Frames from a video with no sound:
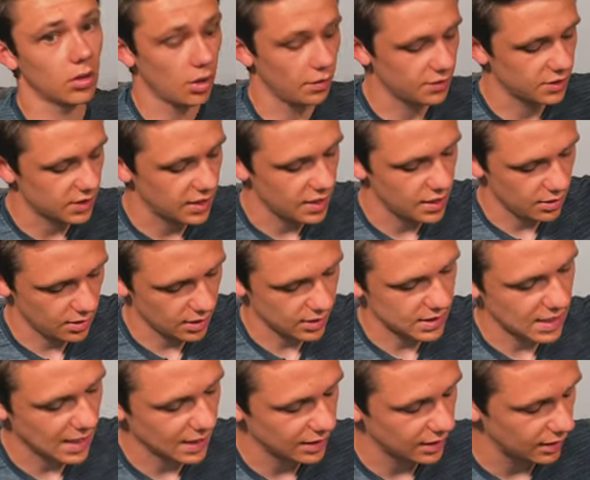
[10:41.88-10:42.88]
obviously
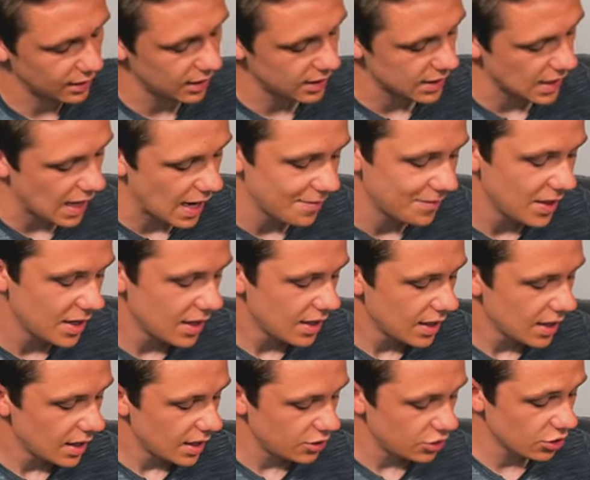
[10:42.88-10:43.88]
attacking at the time,
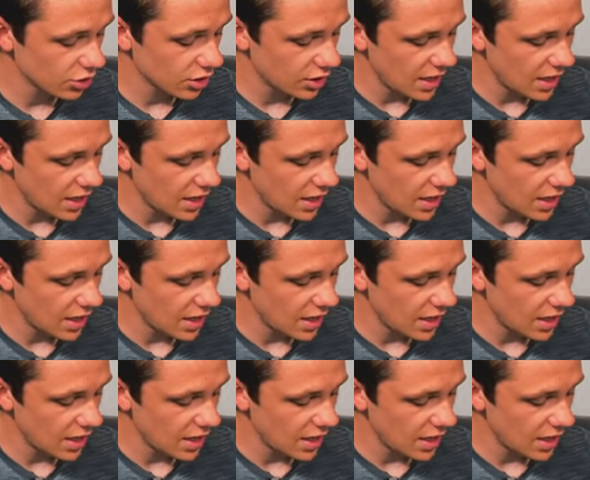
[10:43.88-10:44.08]
is just